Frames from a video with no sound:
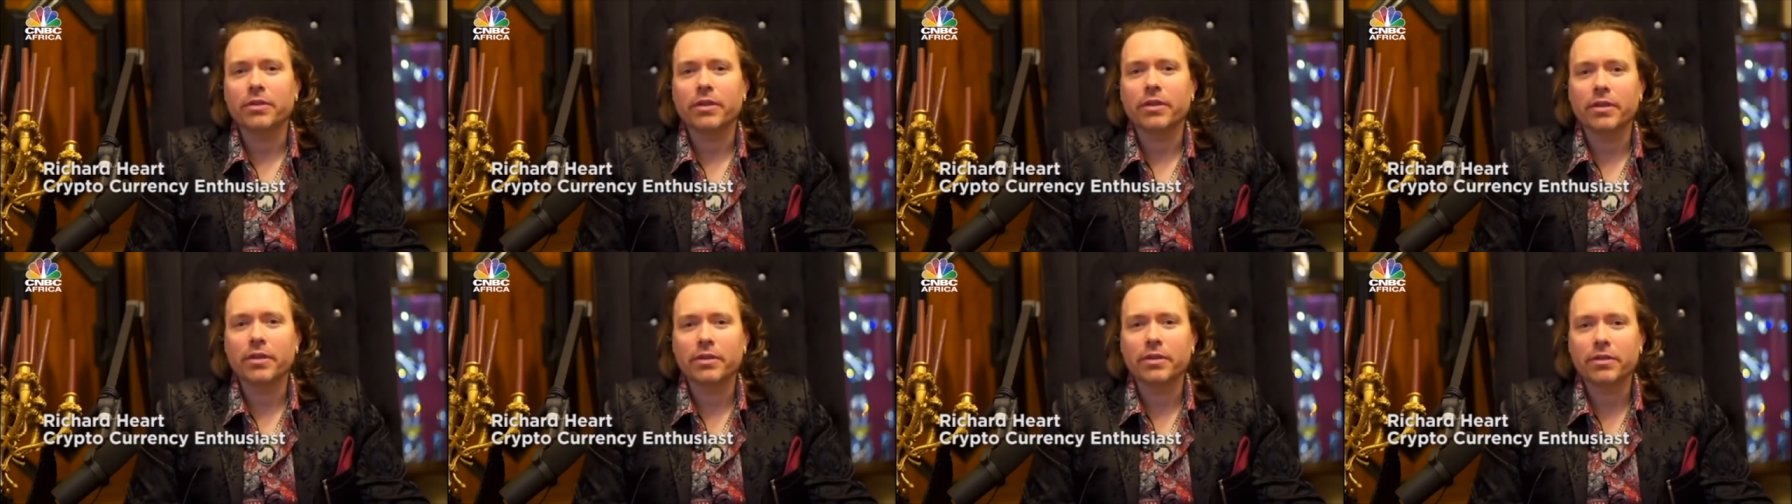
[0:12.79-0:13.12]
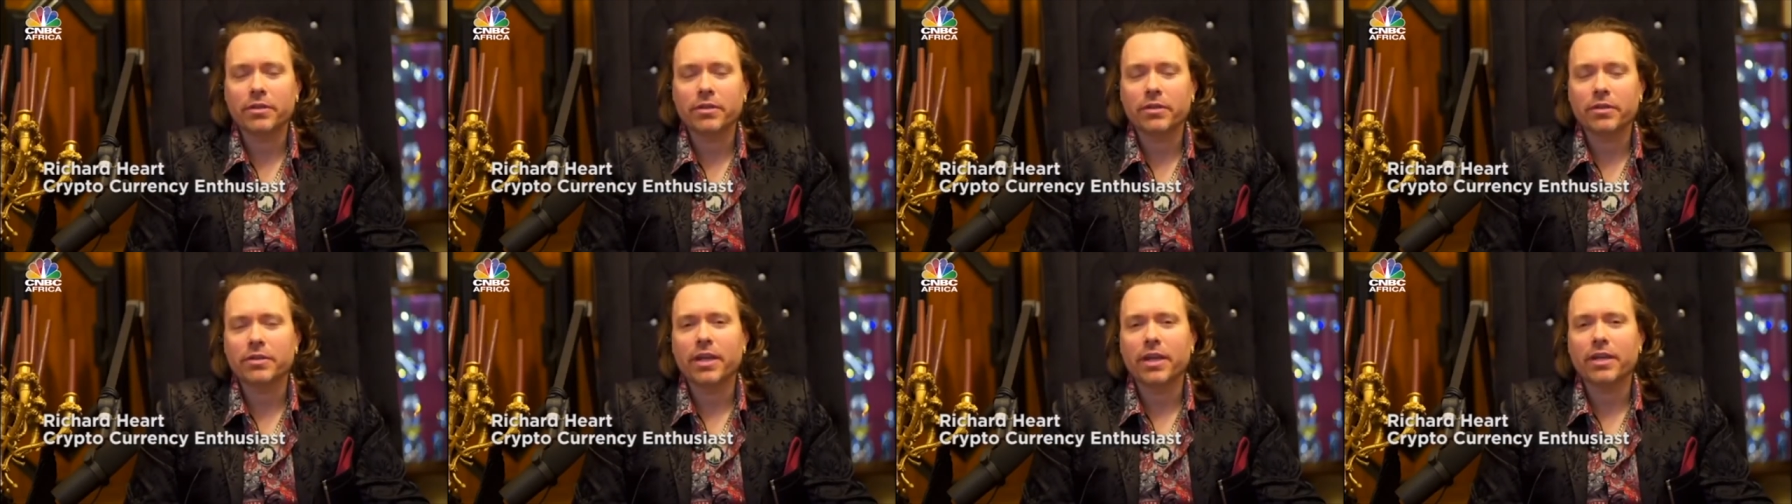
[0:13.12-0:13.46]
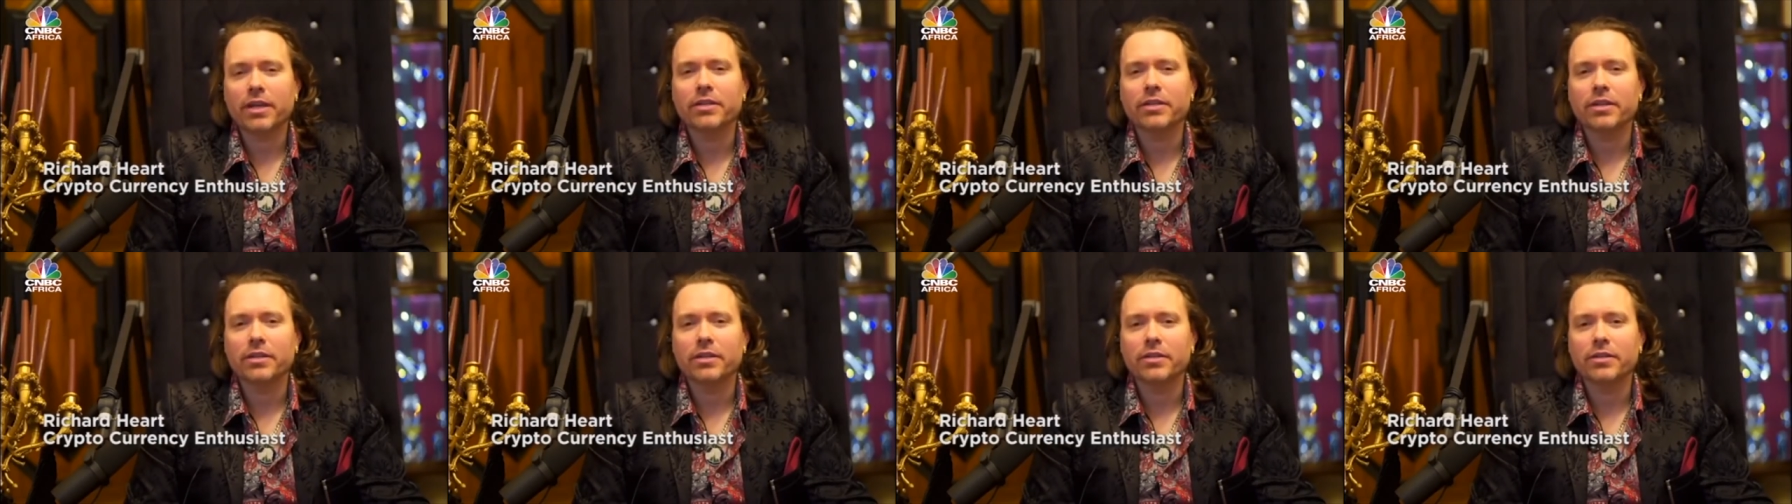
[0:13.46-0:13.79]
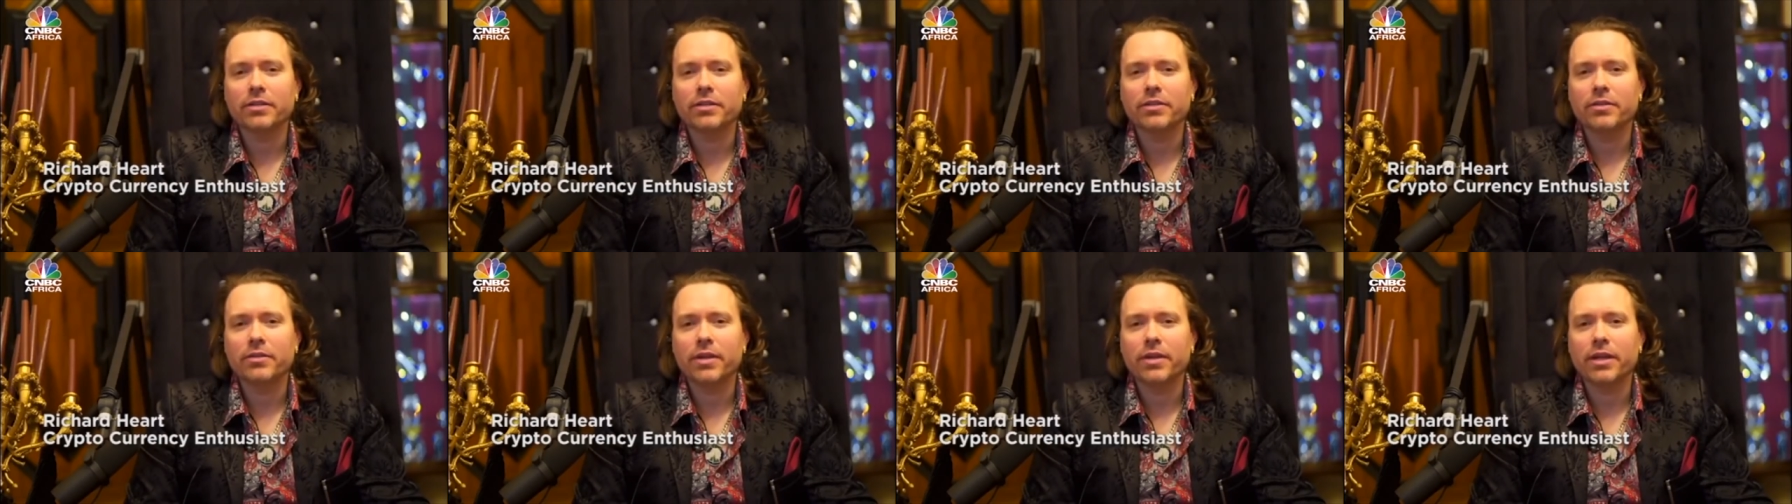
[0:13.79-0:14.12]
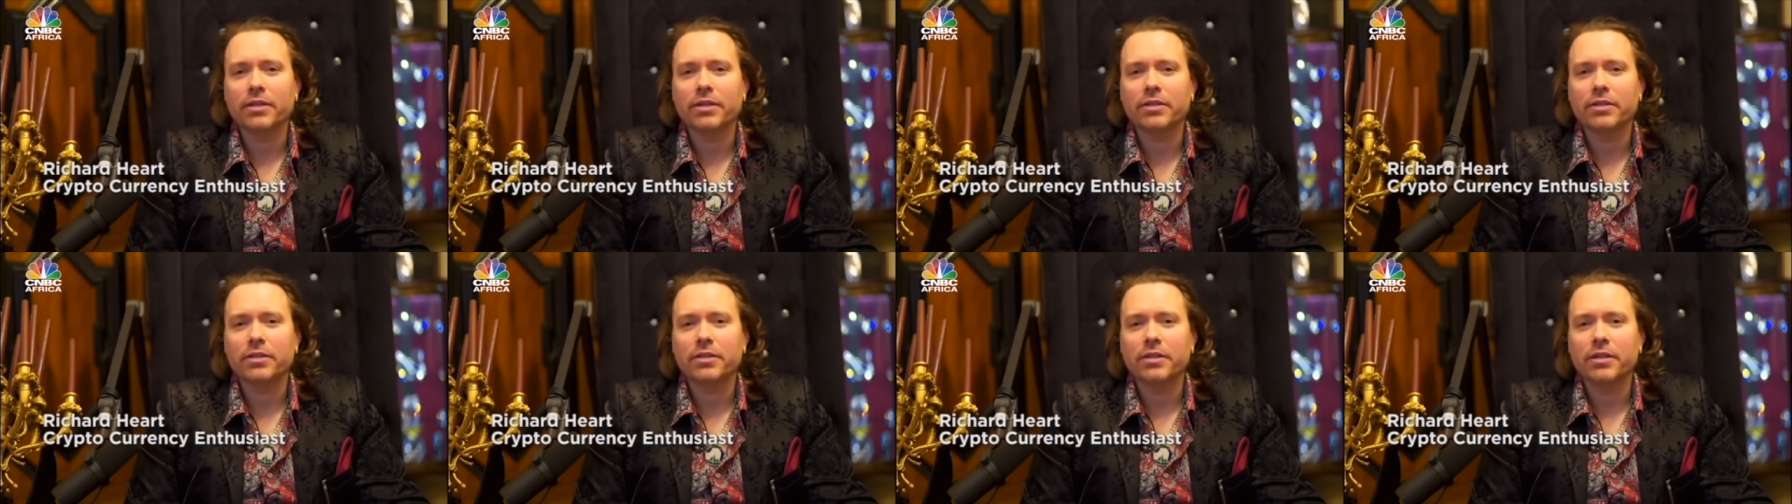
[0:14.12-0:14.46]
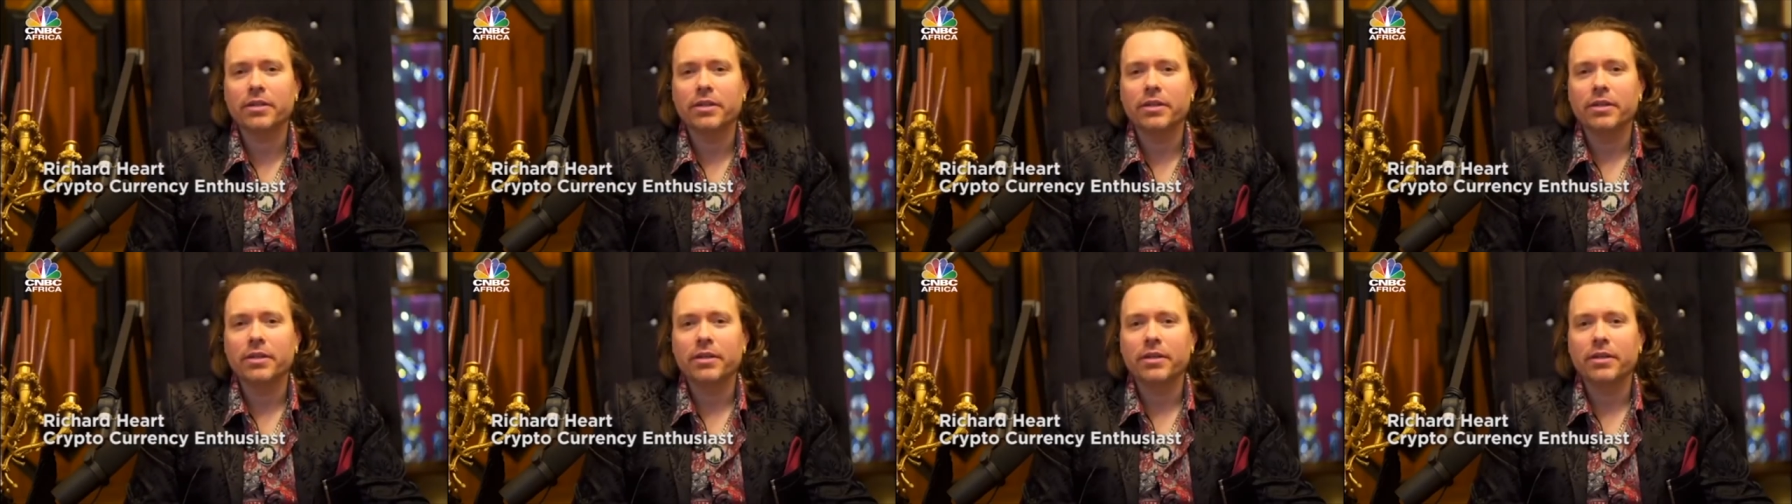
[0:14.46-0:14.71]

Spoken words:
and they start testing in 2 days.